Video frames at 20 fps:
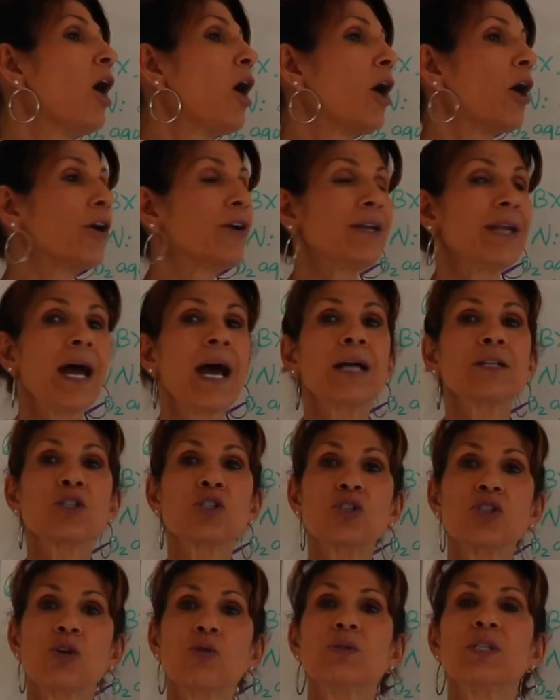are not
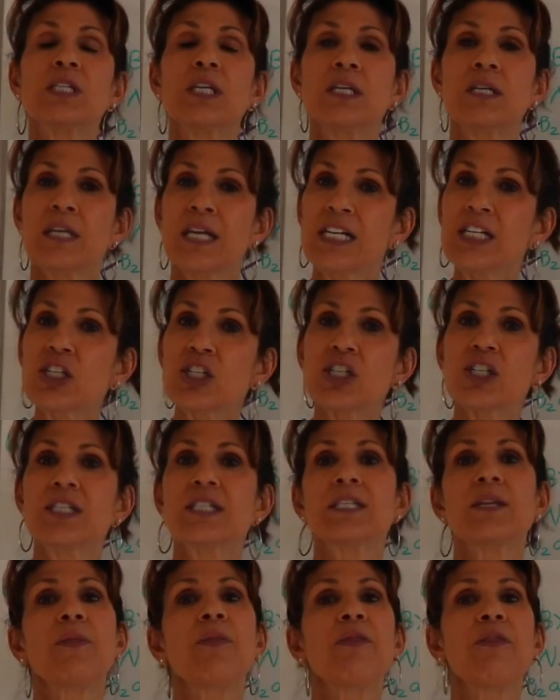so
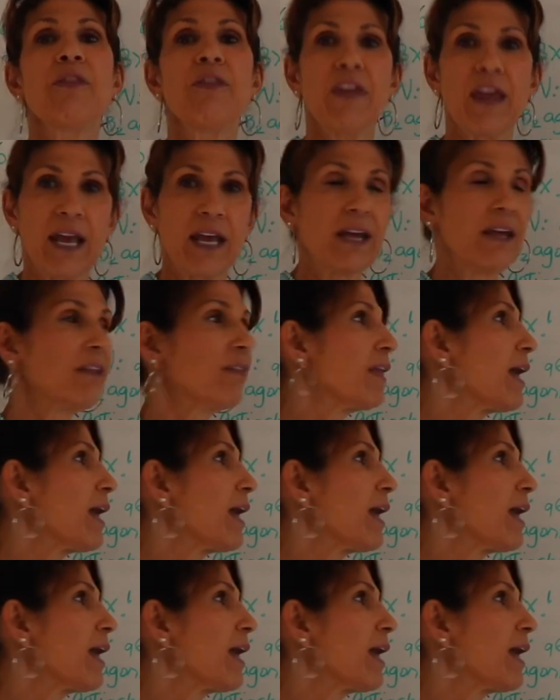tenacious and thick.